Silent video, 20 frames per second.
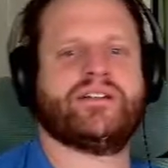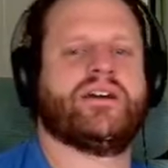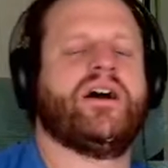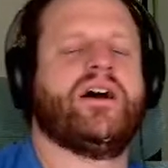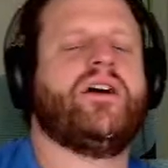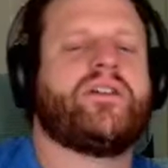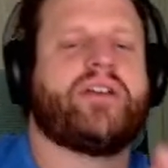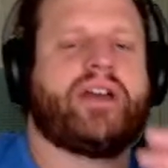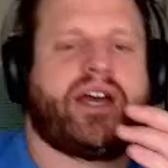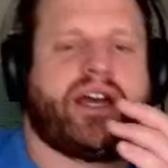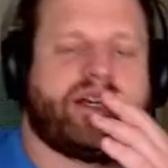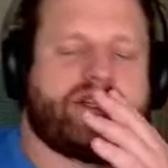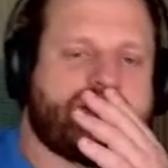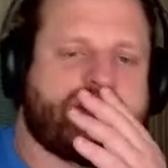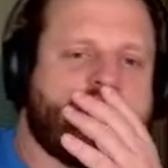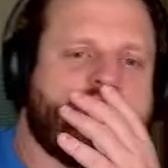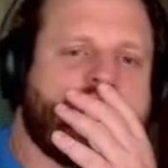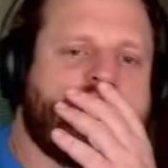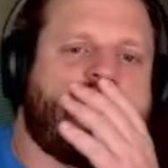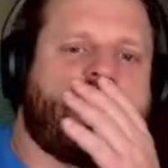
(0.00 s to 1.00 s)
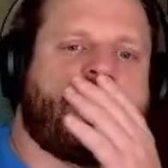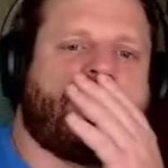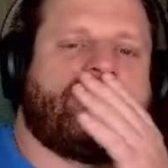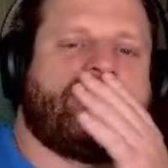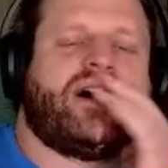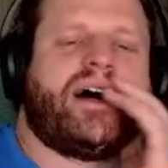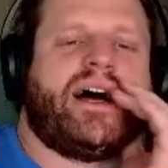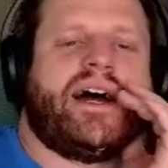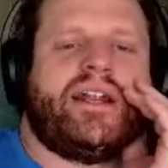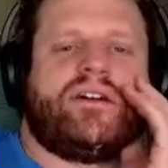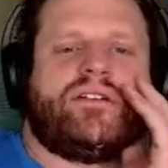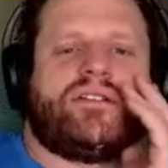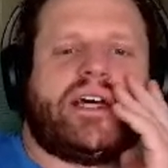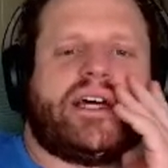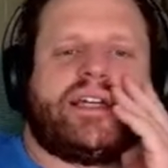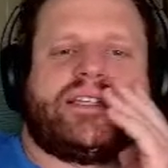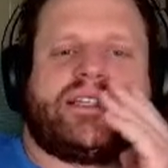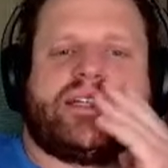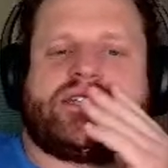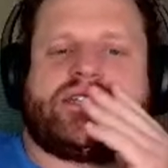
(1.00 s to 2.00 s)
Okay, so no, I don't
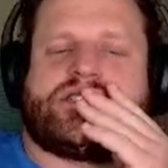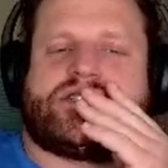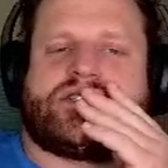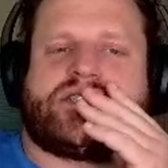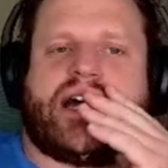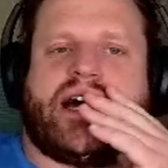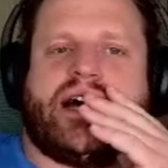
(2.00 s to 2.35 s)
like this.